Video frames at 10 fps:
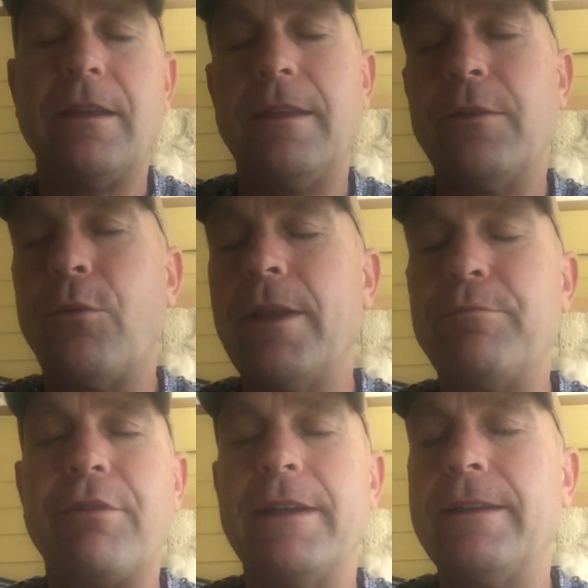and the
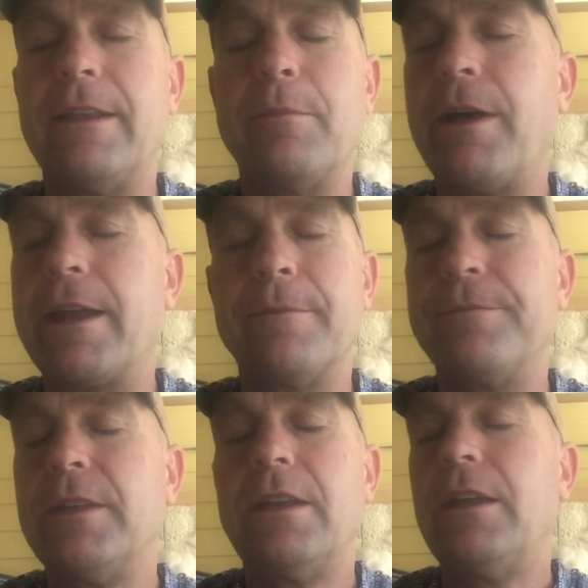red print on the bottom.
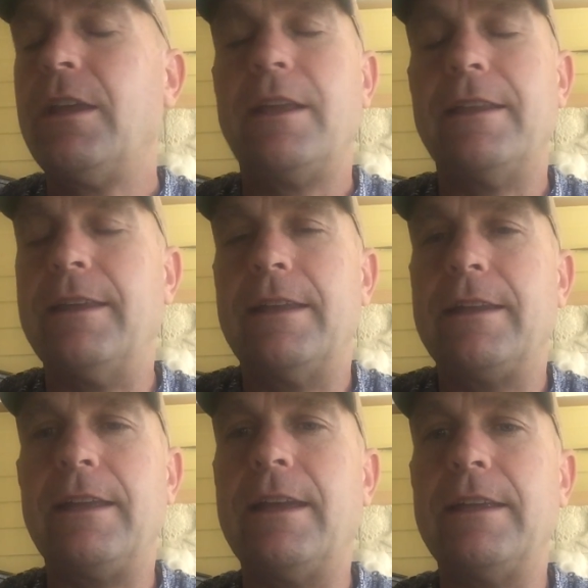
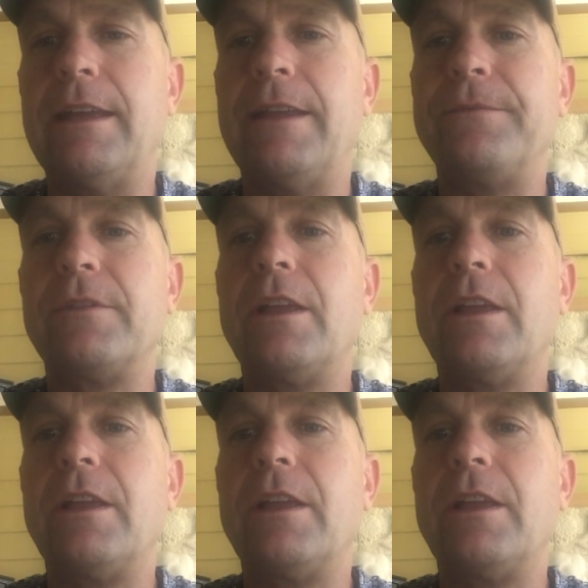Again,